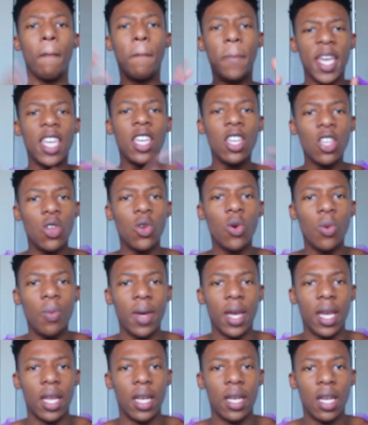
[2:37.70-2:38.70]
being
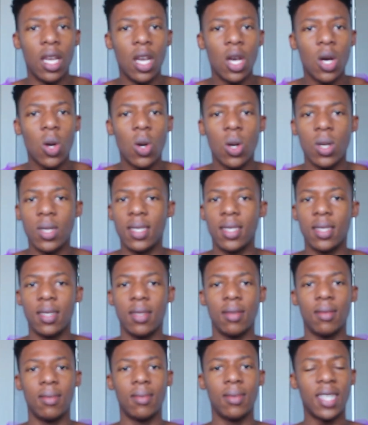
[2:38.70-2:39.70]
human. Cause
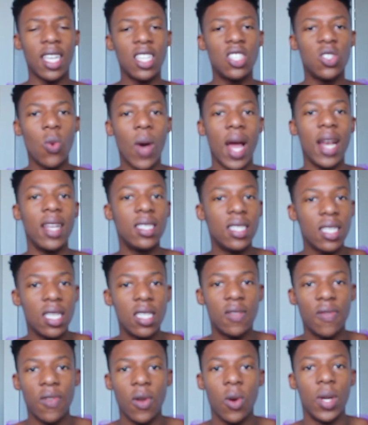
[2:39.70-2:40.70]
sexuality
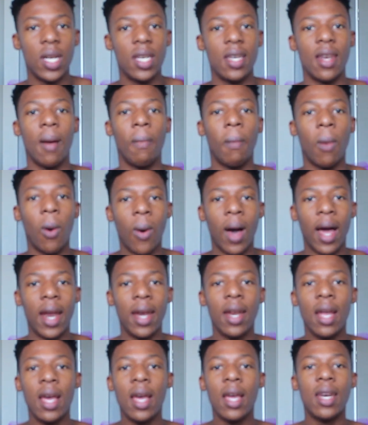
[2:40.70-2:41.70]
is fluid, number
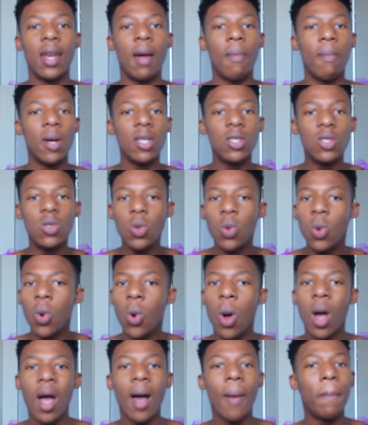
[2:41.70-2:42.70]
one. Number
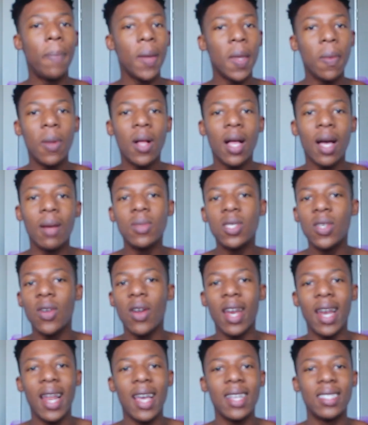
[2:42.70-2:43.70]
two, people come to
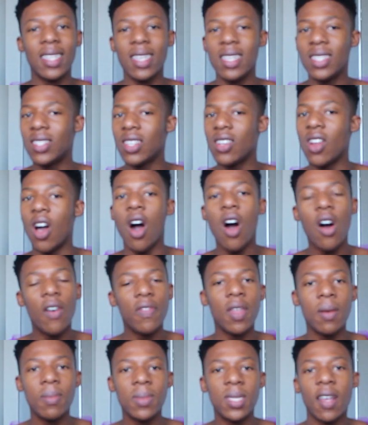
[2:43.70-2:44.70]
realization
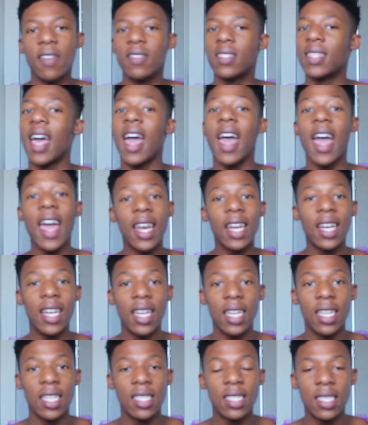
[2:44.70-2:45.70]
of themselves at a
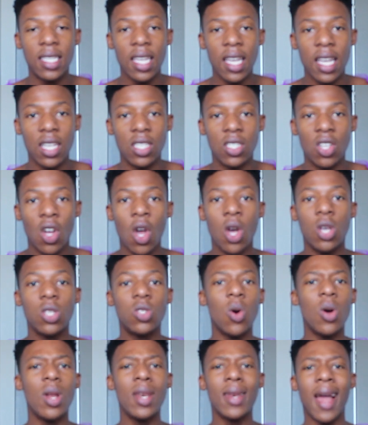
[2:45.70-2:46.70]
later stage.
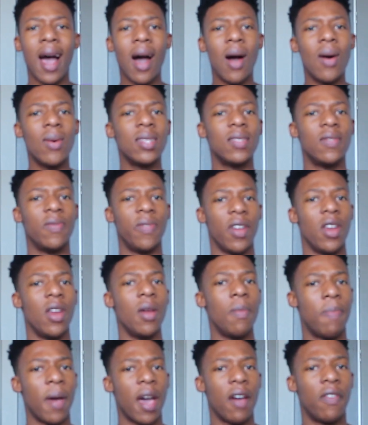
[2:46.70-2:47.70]
So now I was
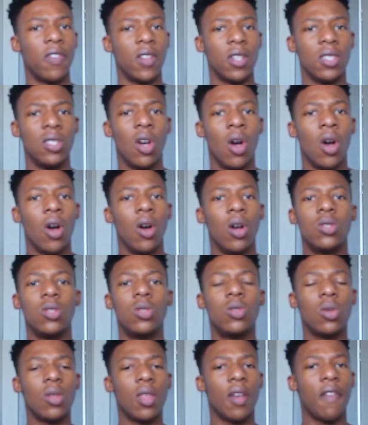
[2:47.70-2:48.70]
very baffled
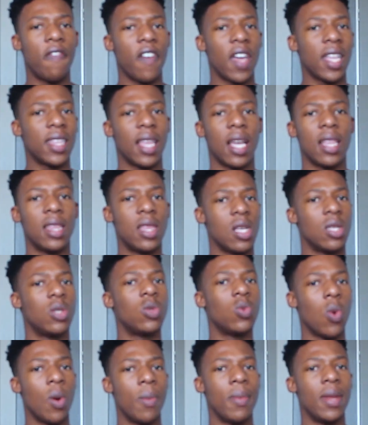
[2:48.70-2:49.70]
to the fact that this
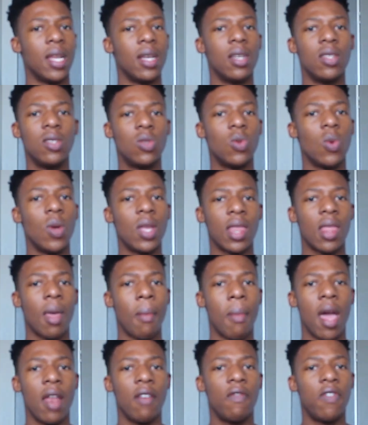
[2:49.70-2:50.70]
woman is suing the
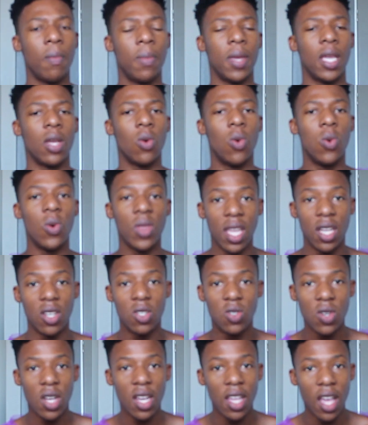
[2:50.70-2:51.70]
man for being who they
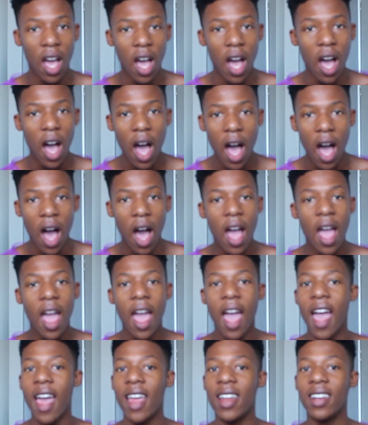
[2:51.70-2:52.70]
truly are.
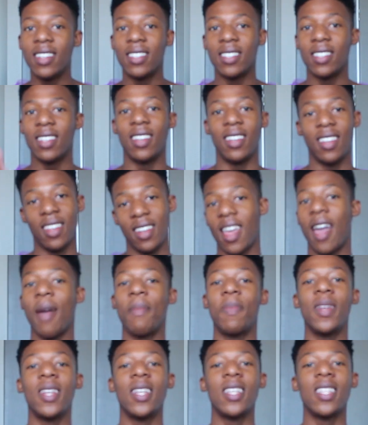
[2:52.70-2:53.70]
And it
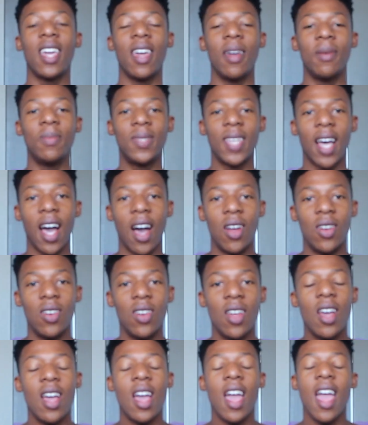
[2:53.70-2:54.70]
happened in Cape Town.
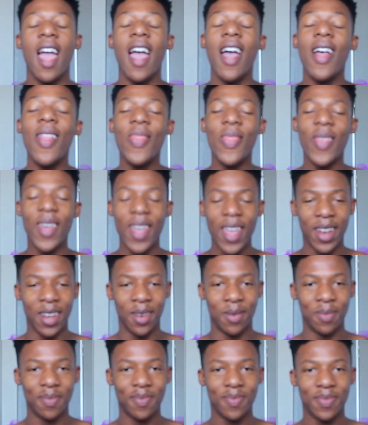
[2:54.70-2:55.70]
And
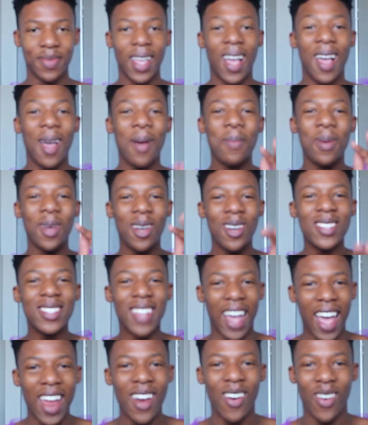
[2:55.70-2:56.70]
then, because
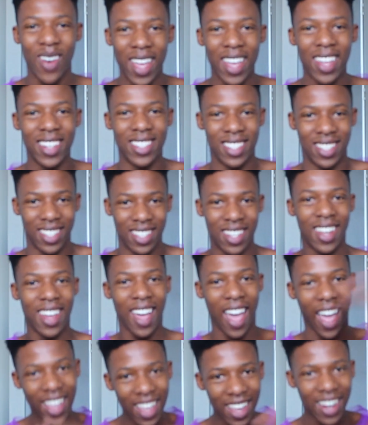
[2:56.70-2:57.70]
I read,
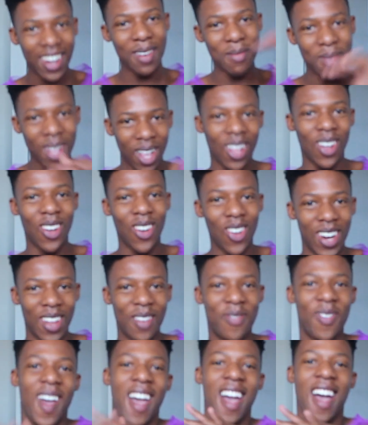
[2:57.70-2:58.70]
I can't remember the
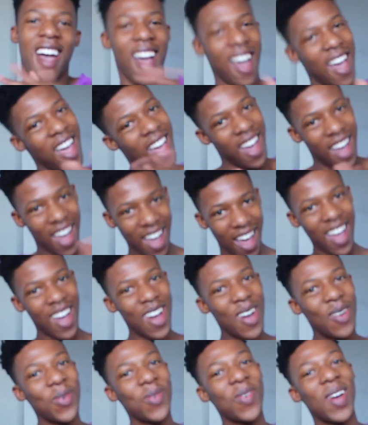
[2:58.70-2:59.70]
Khalifa,
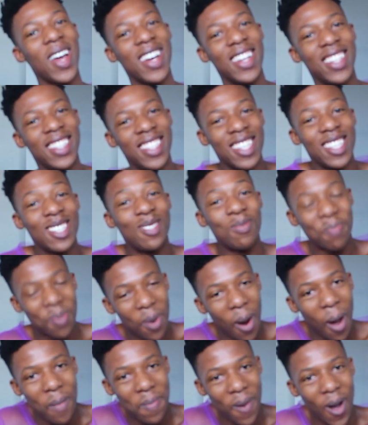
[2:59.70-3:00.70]
we wanted this
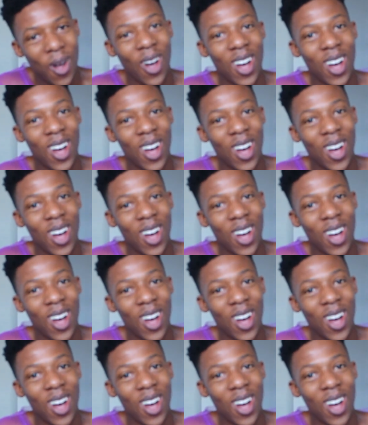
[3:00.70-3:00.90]
proper